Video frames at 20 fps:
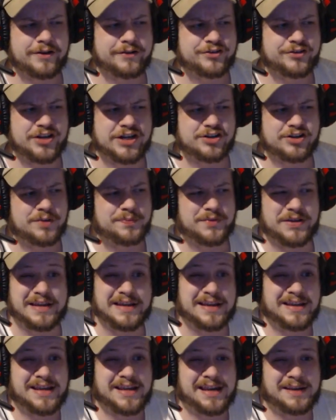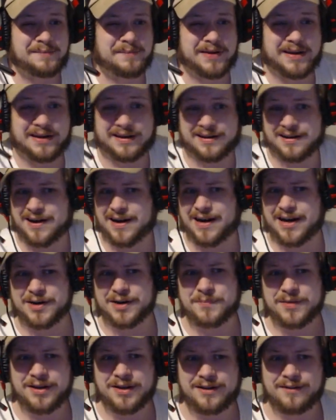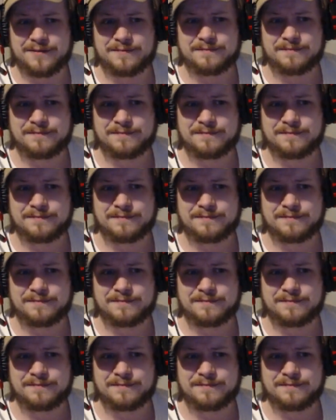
change up the in-game economy.